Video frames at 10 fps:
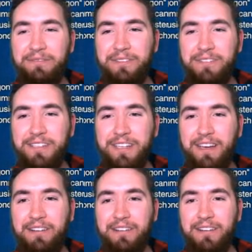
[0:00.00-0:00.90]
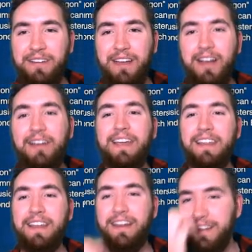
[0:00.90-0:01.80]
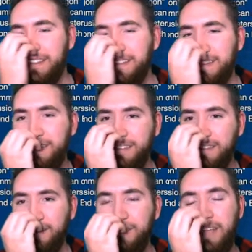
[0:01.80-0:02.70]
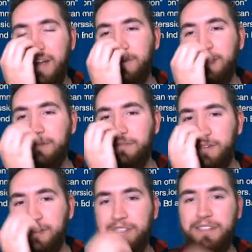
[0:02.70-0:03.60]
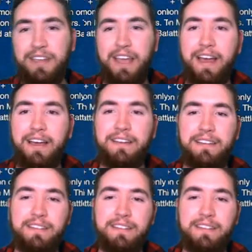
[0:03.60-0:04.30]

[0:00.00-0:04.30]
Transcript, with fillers: Fusion go? Okay, there it is. Or Cyberload Fusion, yeah.